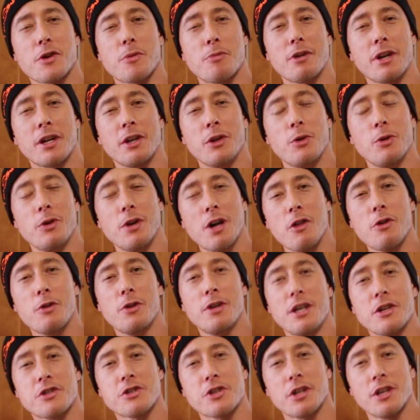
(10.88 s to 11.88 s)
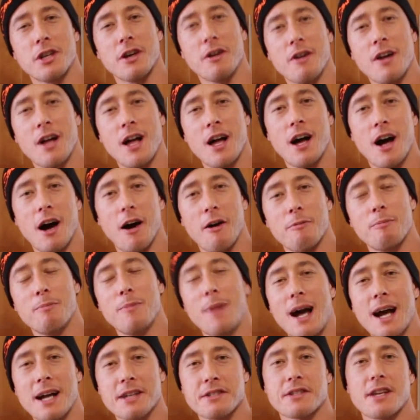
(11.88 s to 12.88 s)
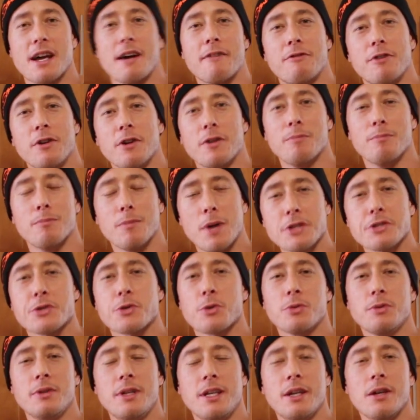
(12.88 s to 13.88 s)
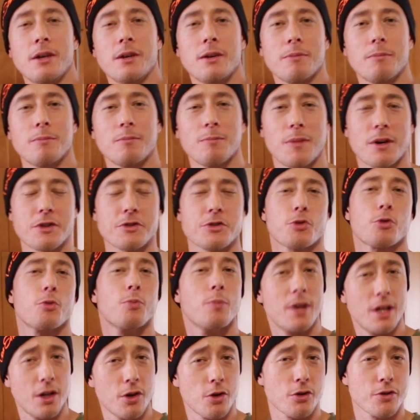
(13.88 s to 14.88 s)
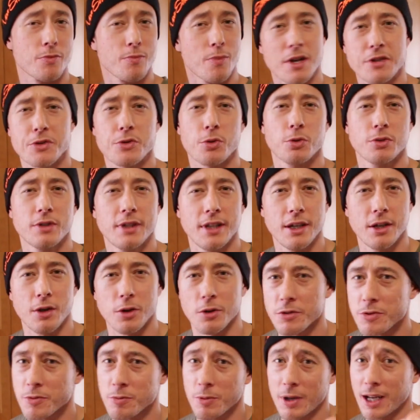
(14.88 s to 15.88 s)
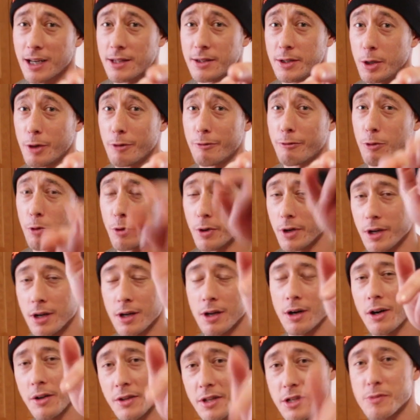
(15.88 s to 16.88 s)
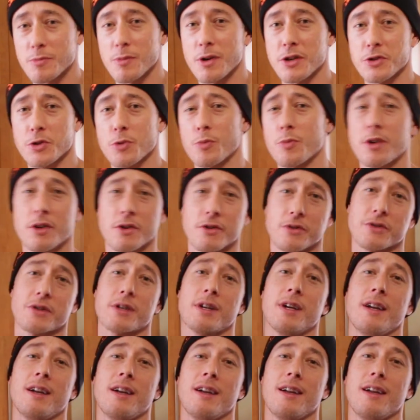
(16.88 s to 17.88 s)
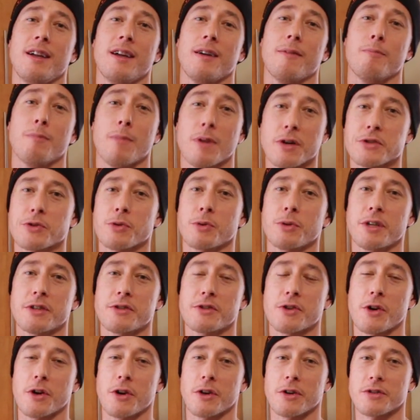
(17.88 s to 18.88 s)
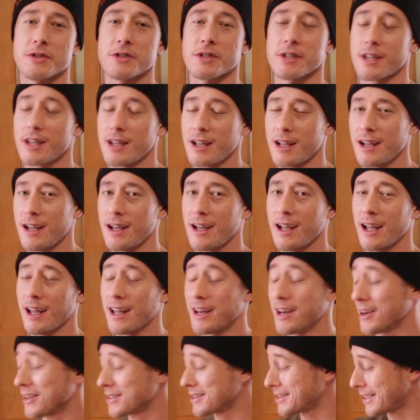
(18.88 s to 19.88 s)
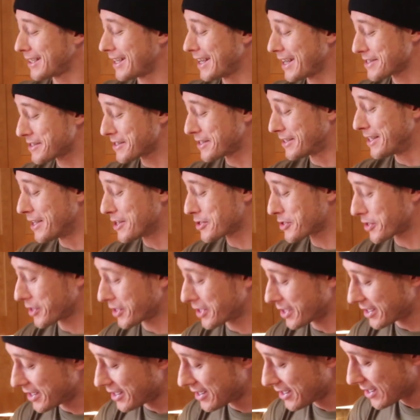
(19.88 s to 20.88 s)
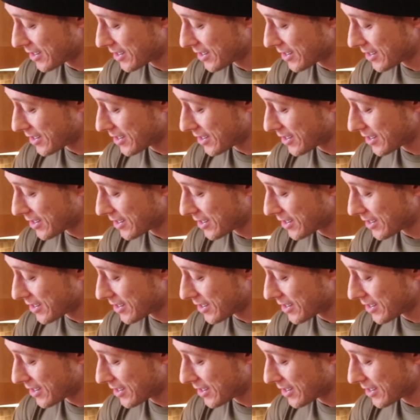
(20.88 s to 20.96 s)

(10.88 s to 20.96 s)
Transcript: here, bringing you another edition of Max Effort Muscle Meals, Muscle Deals. We got a deal for you on these muscle meals, muscle desserts, and on today's edition,